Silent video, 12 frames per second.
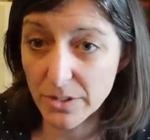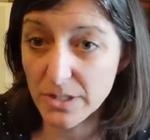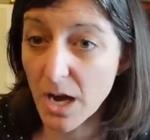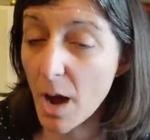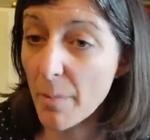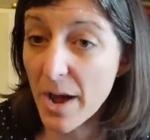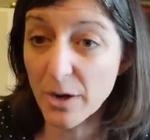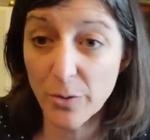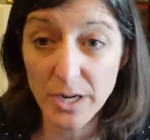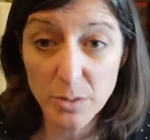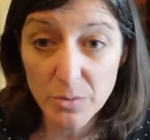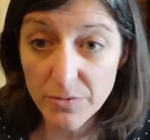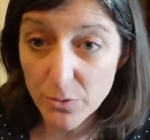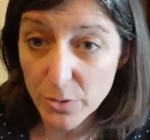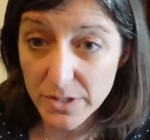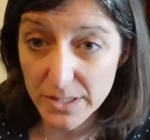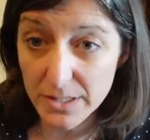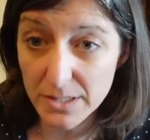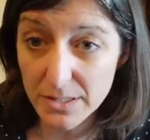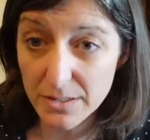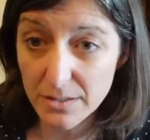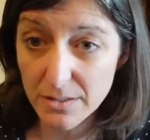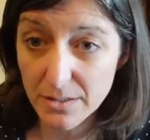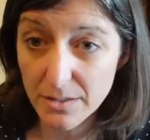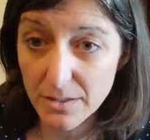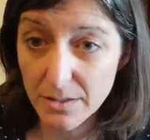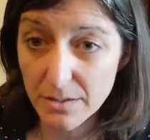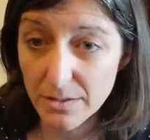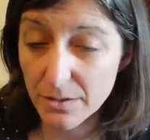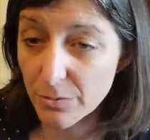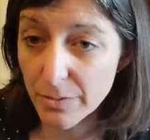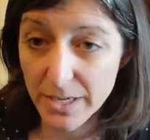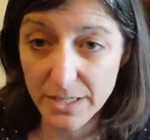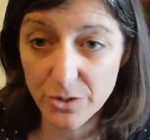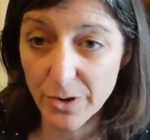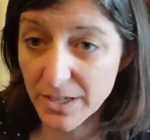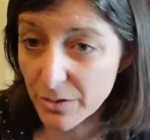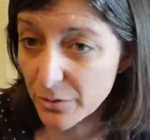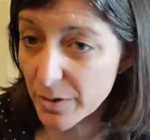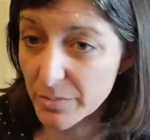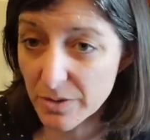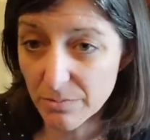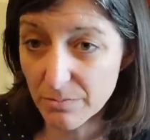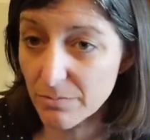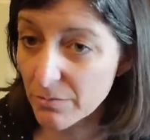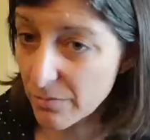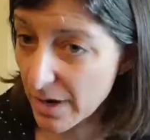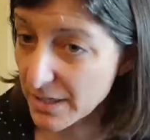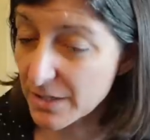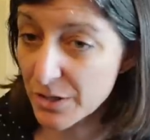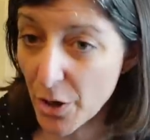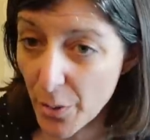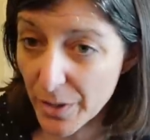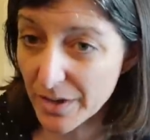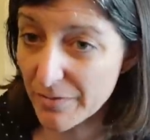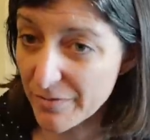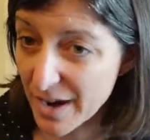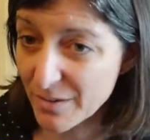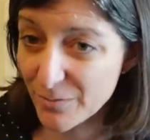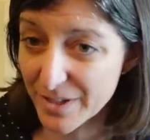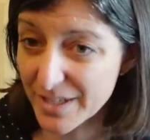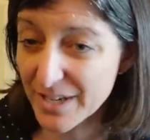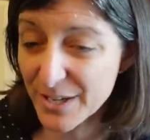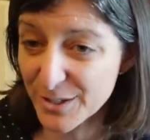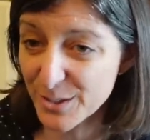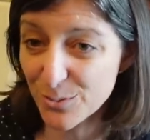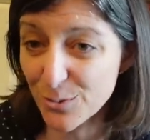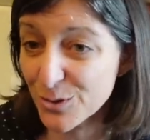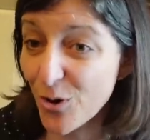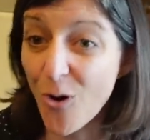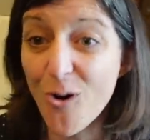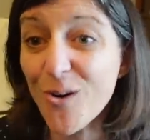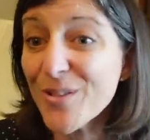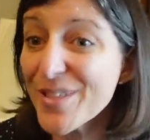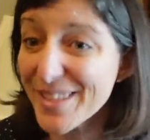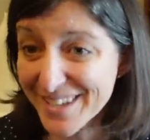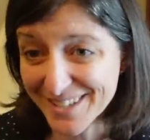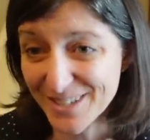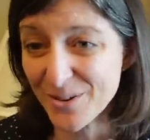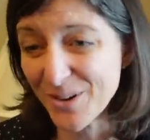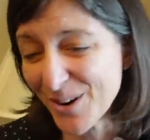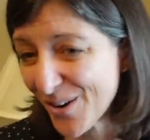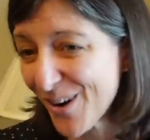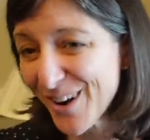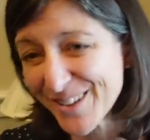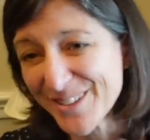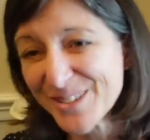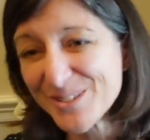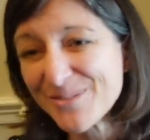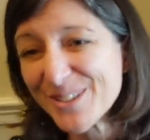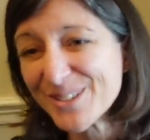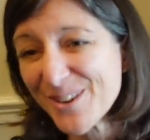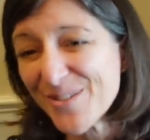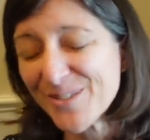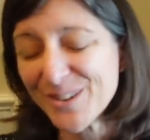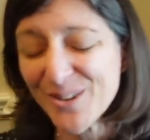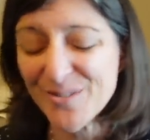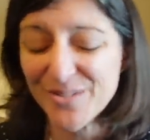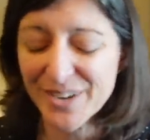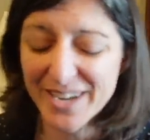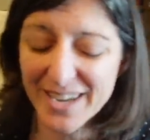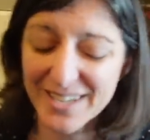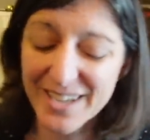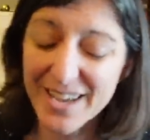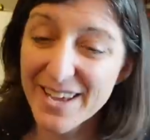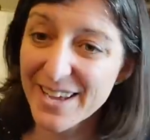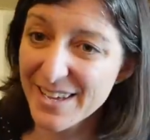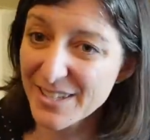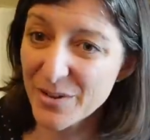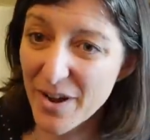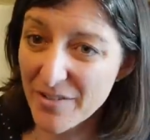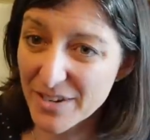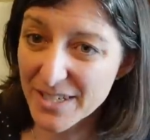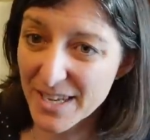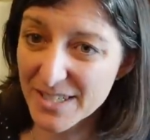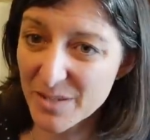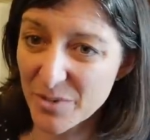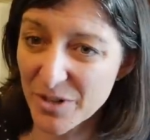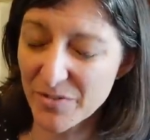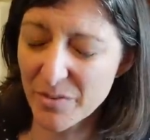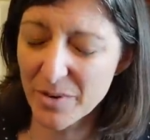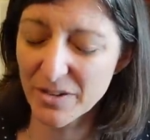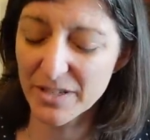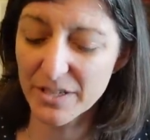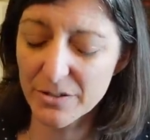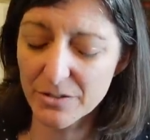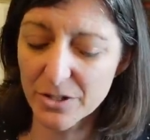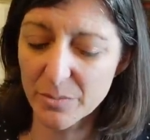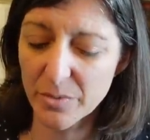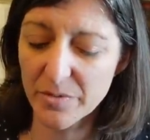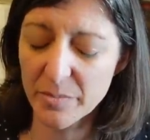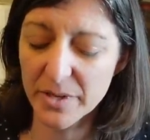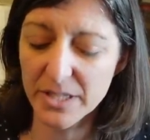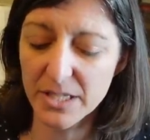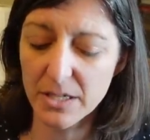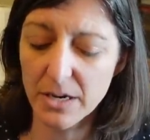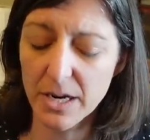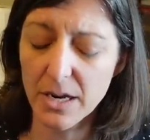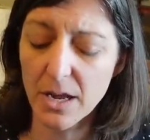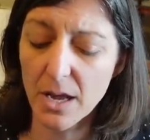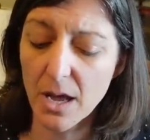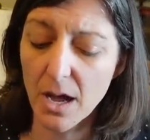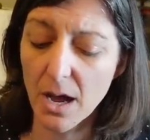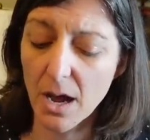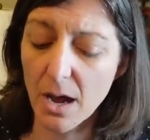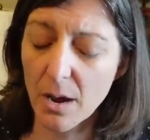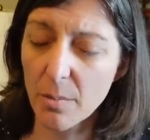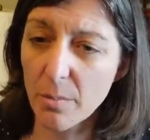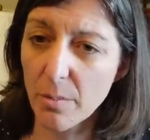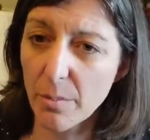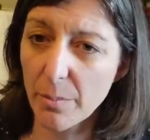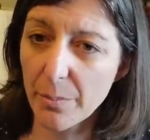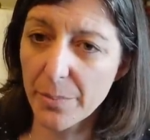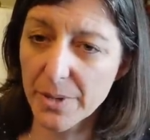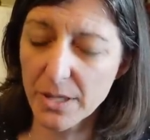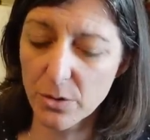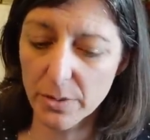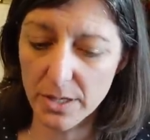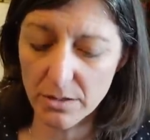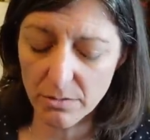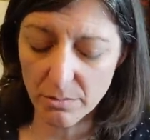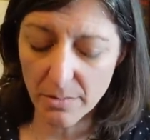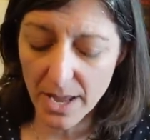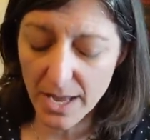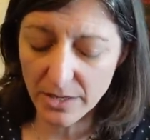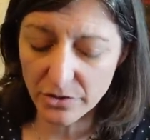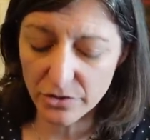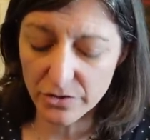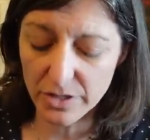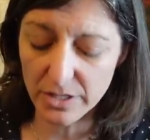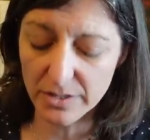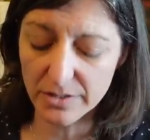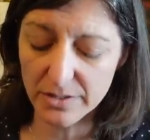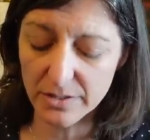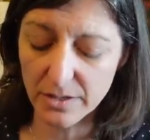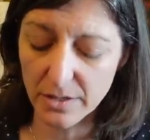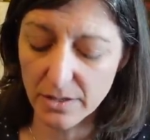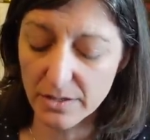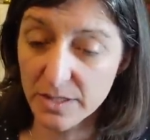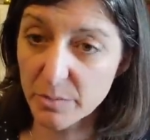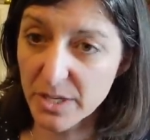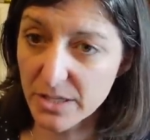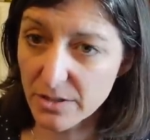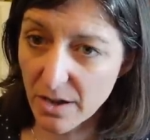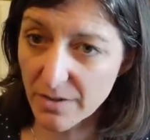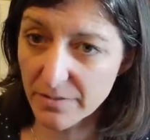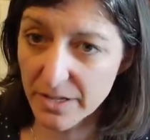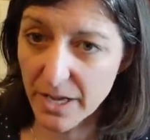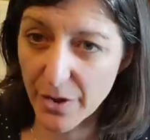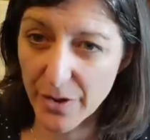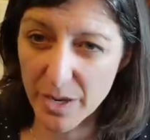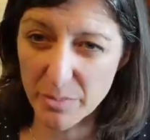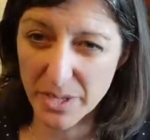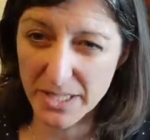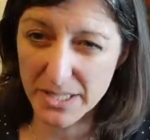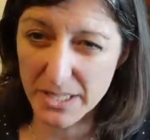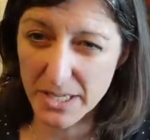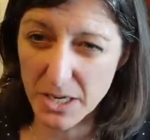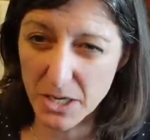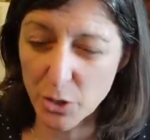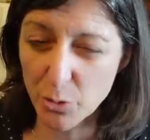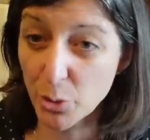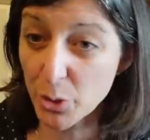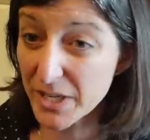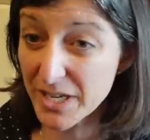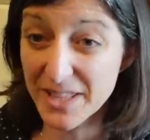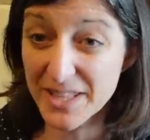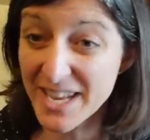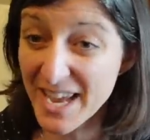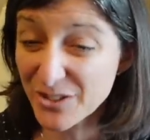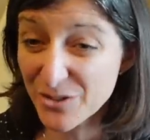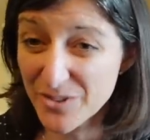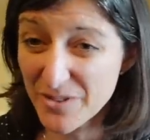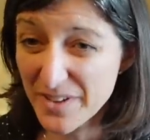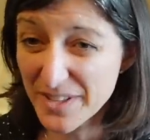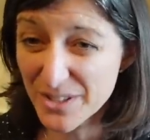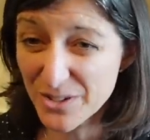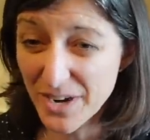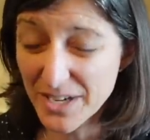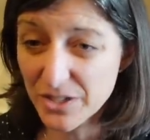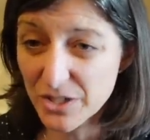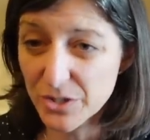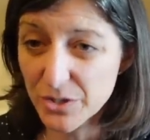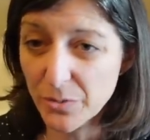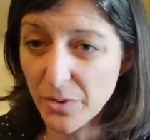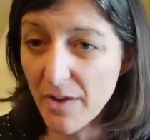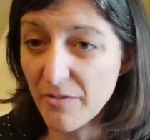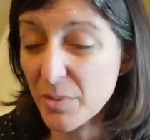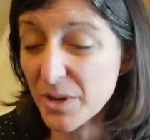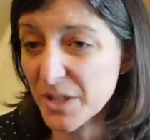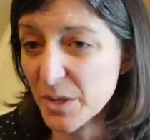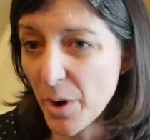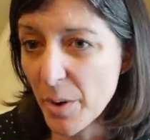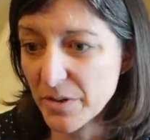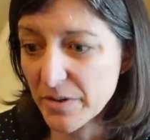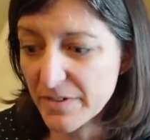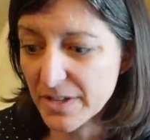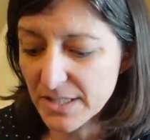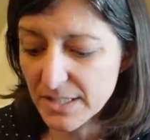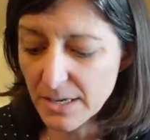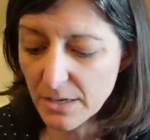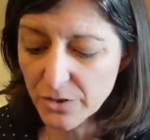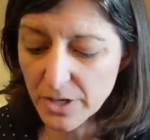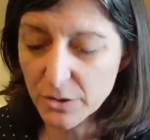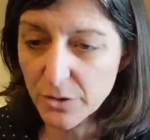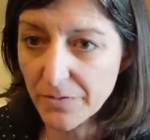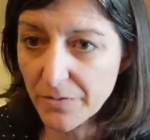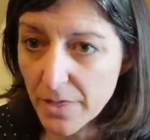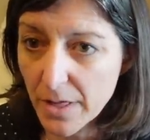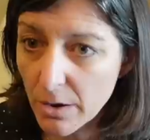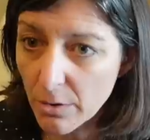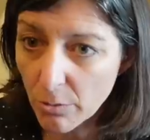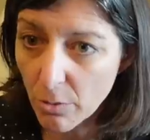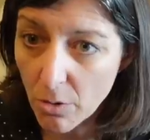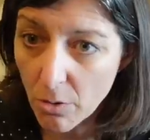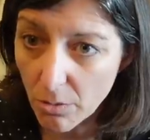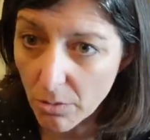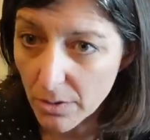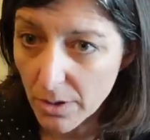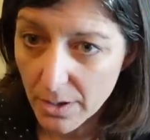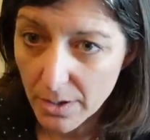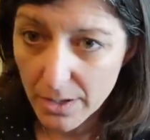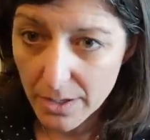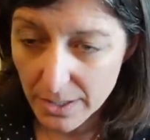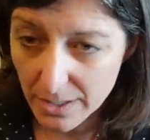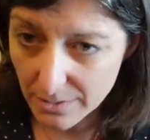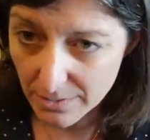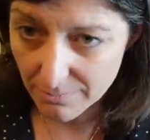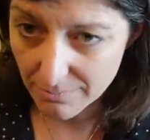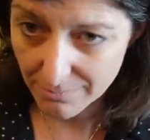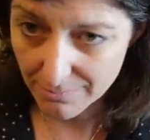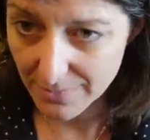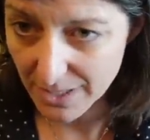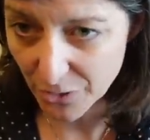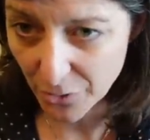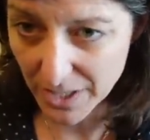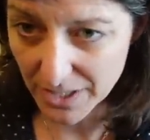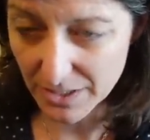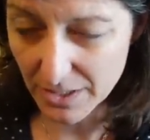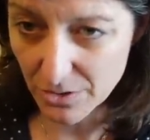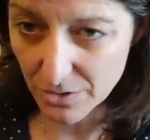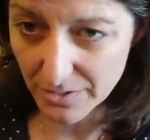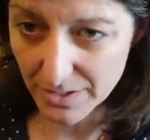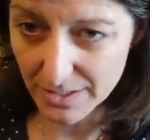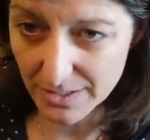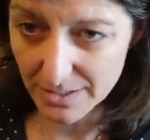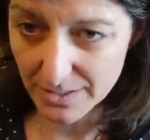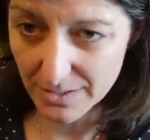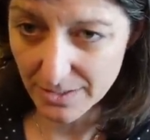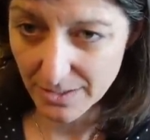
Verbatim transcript: It's combat credible forces that are ready, trained, equipped, and ready to go and can fight and win the nation's wars. All the things that you hear, all of those words over and over again, and you know, every testimony from our leadership of the military. But you intermesh this speak softly, carry a big stick, you put it in the national defense strategy, so everybody in the Department of Defense is now trying to look for their role in integrated deterrence.